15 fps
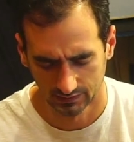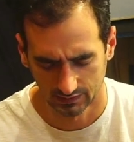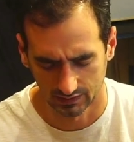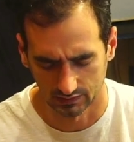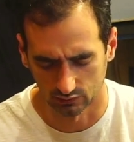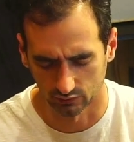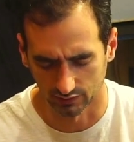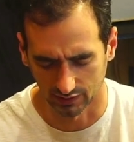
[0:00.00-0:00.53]

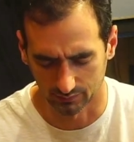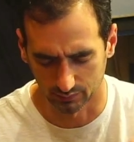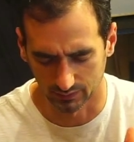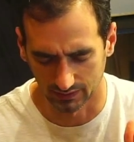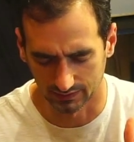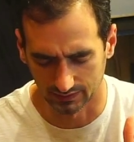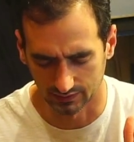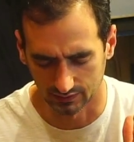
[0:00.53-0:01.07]
And Lord, I
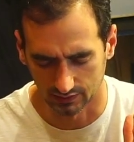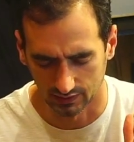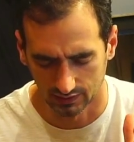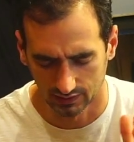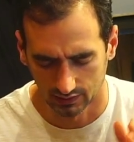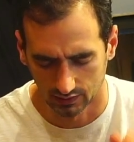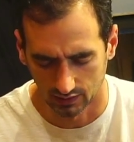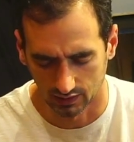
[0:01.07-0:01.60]
pray that
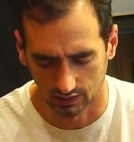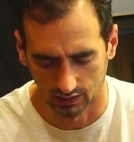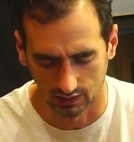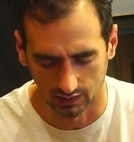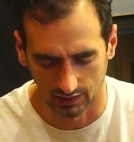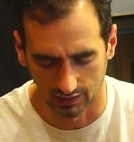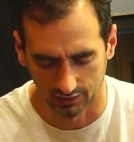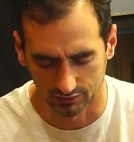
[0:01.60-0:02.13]

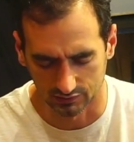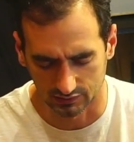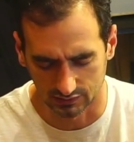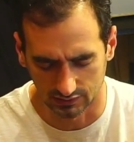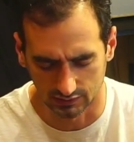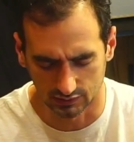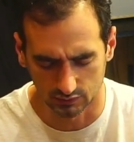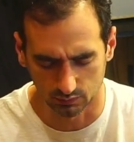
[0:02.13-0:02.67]
as
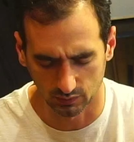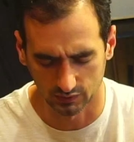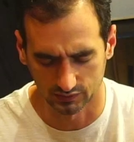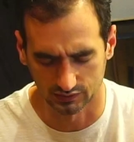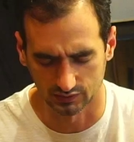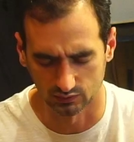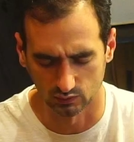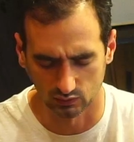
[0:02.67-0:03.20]
each
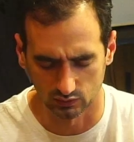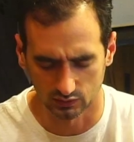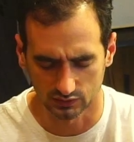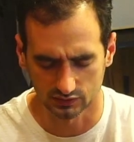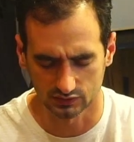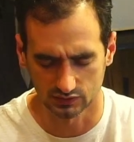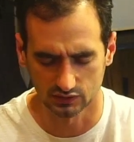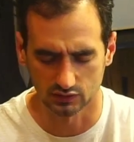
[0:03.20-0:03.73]
person
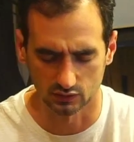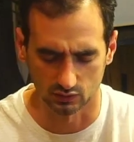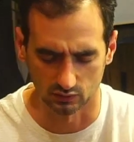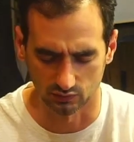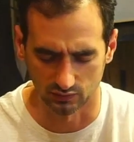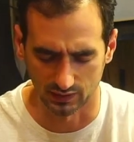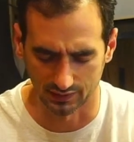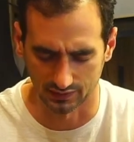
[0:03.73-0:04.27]
looks to you,
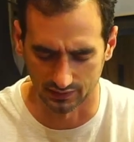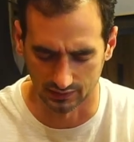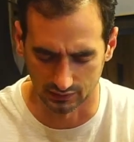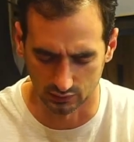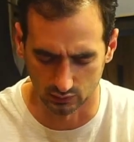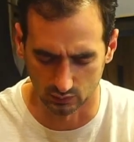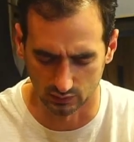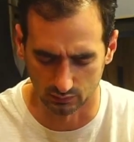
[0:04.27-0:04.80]
Father, that
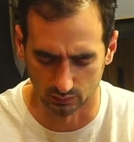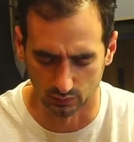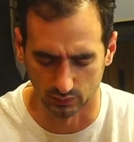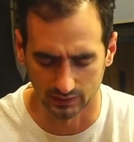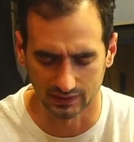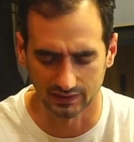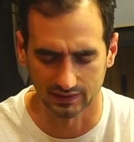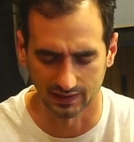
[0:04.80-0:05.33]
you would
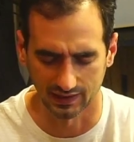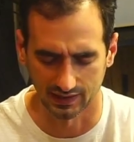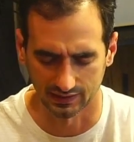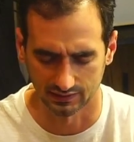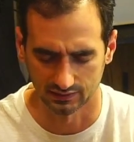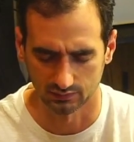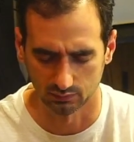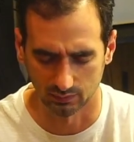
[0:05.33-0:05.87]
bring that
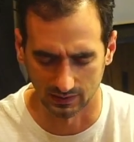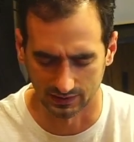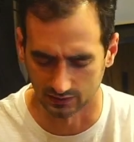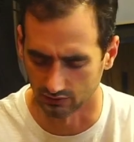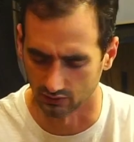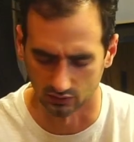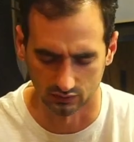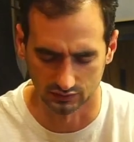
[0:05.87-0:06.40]
by
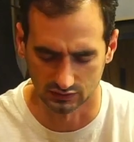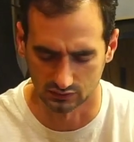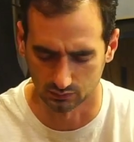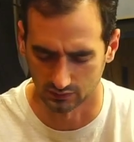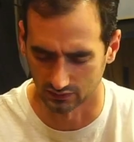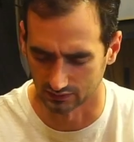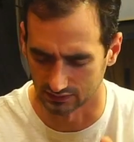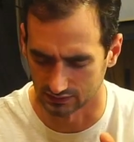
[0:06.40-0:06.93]
your Holy
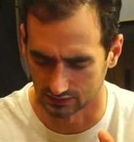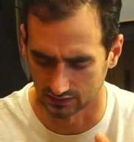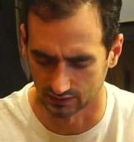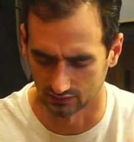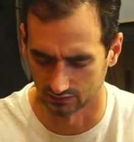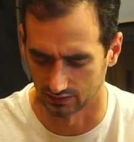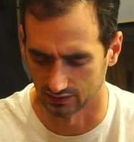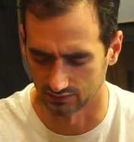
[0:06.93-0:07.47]
Spirit into
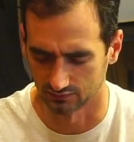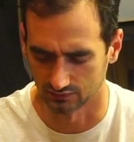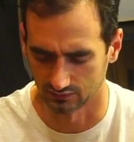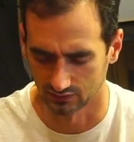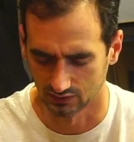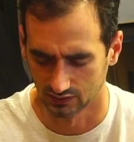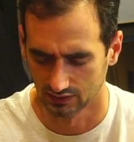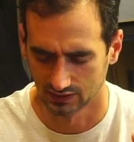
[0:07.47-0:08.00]
their life
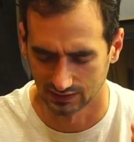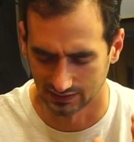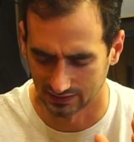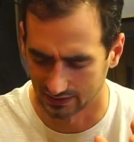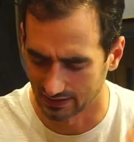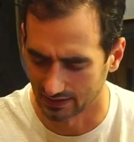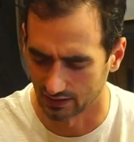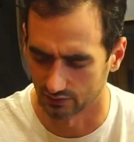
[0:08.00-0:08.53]

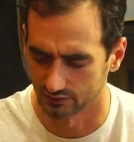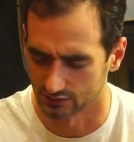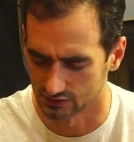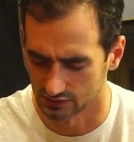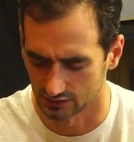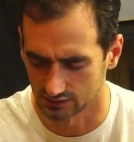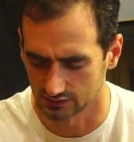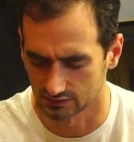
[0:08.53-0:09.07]
now in
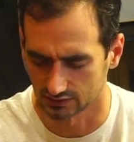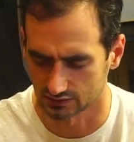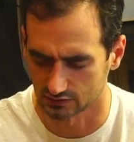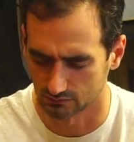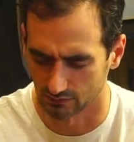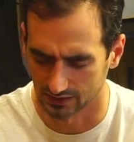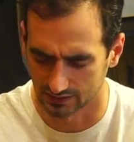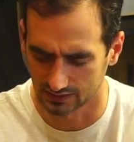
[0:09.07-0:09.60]
Jesus'
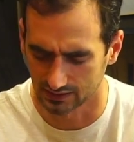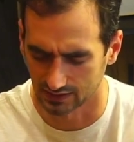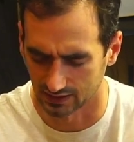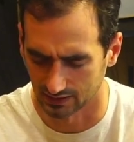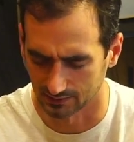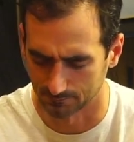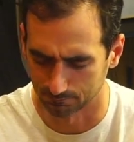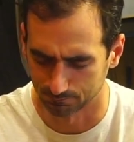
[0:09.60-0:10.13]
mighty
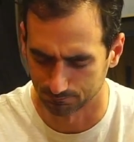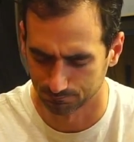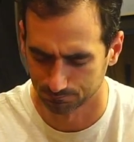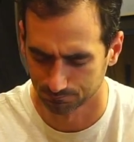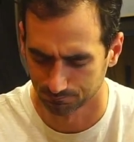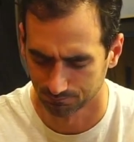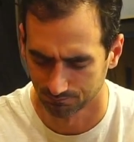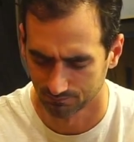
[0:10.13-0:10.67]
name.
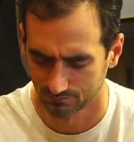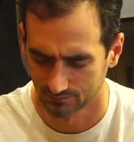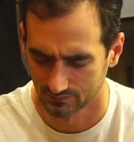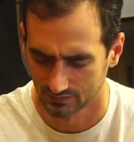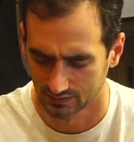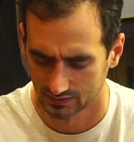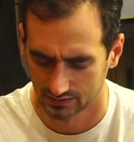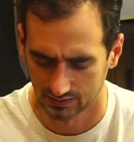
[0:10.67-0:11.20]

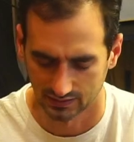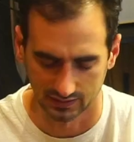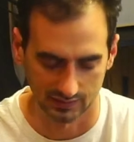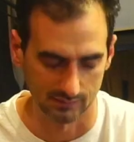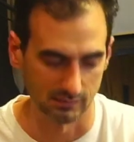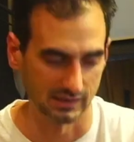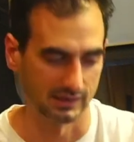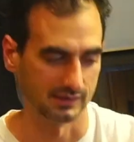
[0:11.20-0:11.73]

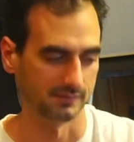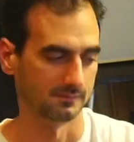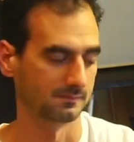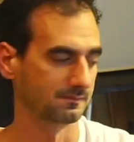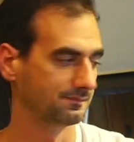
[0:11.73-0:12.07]
Amen.